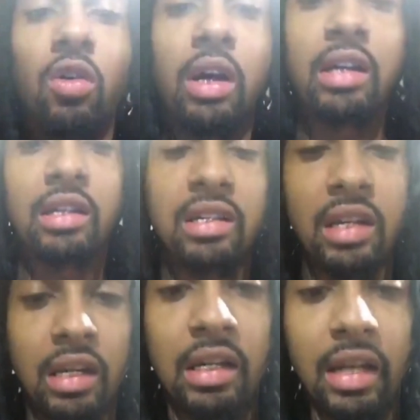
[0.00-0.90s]

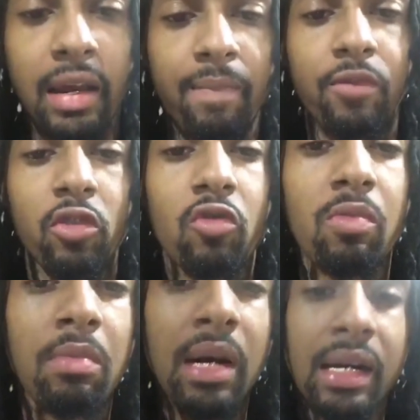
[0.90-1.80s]
understand that you
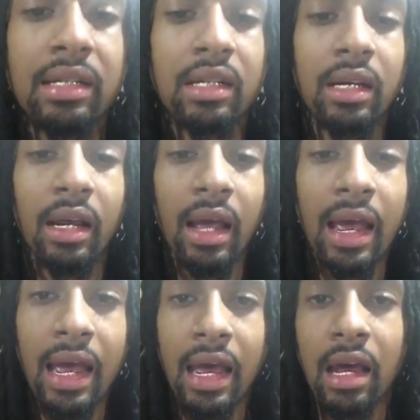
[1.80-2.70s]
must
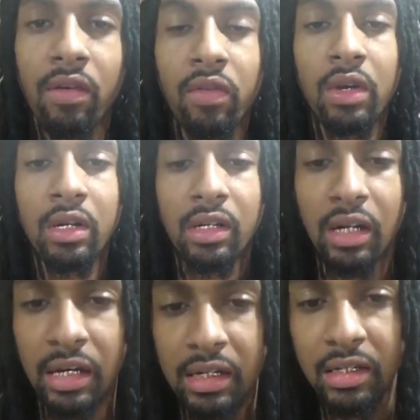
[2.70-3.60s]
have the
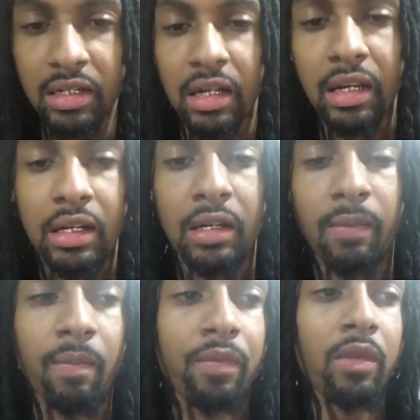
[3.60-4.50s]

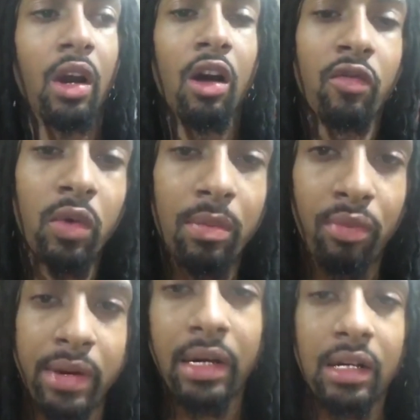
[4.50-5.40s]
understanding of what
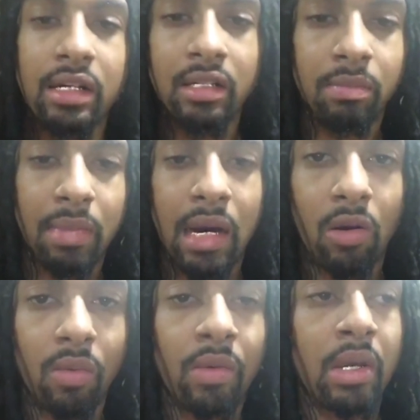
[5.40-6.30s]
breeding is
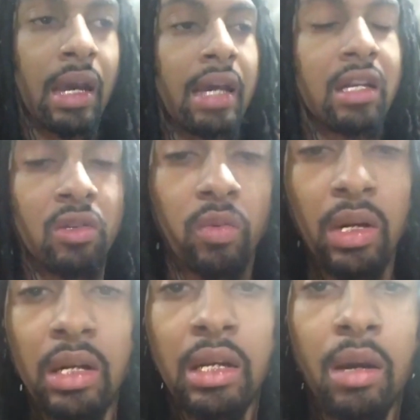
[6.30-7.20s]
about, and it's
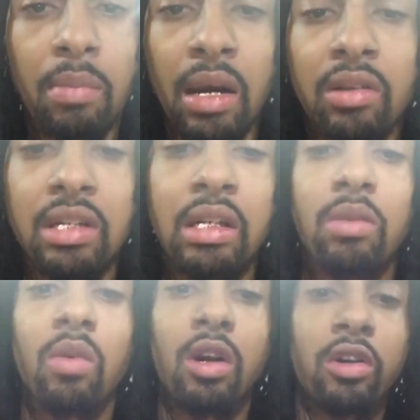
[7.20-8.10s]
really about
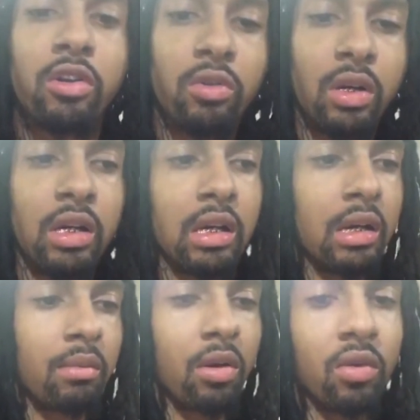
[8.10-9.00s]
teamwork, unity,
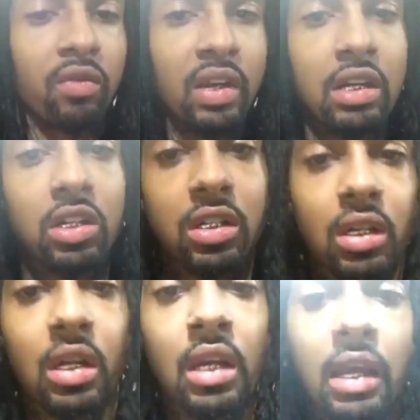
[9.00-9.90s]
and motivation.
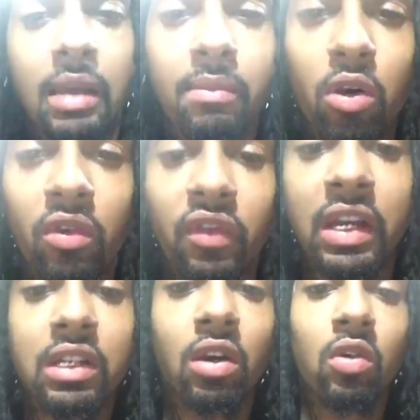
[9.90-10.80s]
And
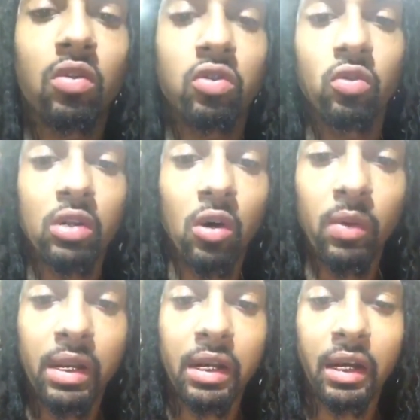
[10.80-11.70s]
motivate those who
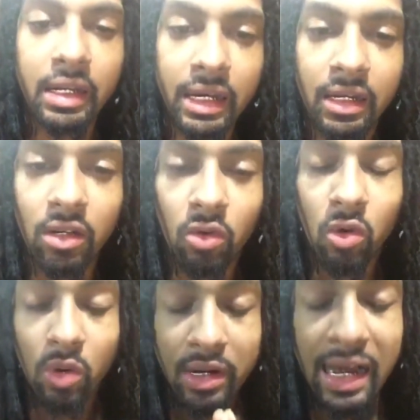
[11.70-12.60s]

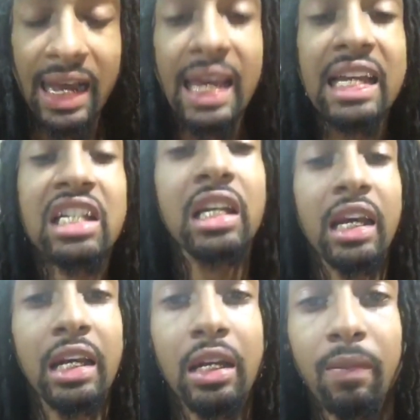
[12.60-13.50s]
who are not
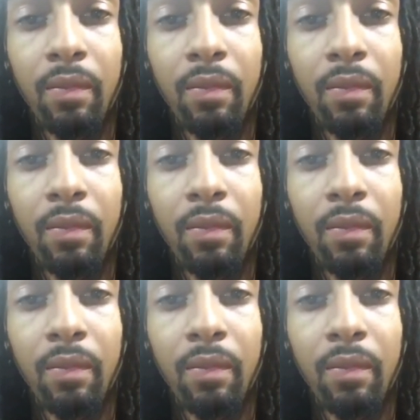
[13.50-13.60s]
educated